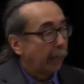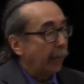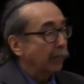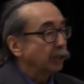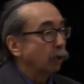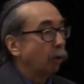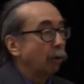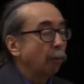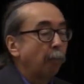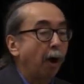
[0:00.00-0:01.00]
And
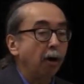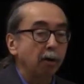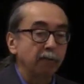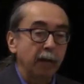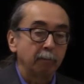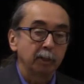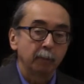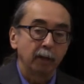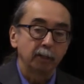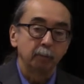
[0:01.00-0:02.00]
so part of that
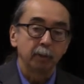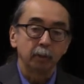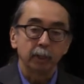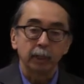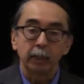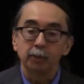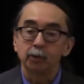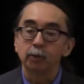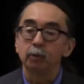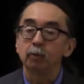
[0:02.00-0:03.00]
responsibility is
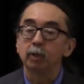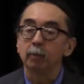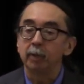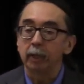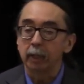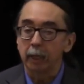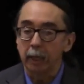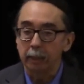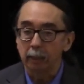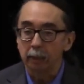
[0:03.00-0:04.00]
to
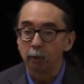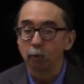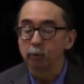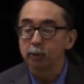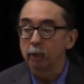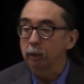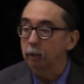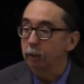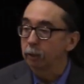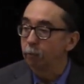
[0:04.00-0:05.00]
communicate those
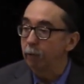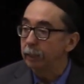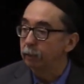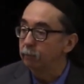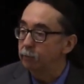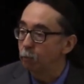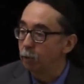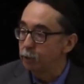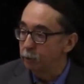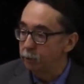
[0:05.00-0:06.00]
directives,
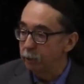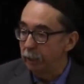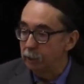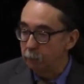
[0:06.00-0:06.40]
wishes, and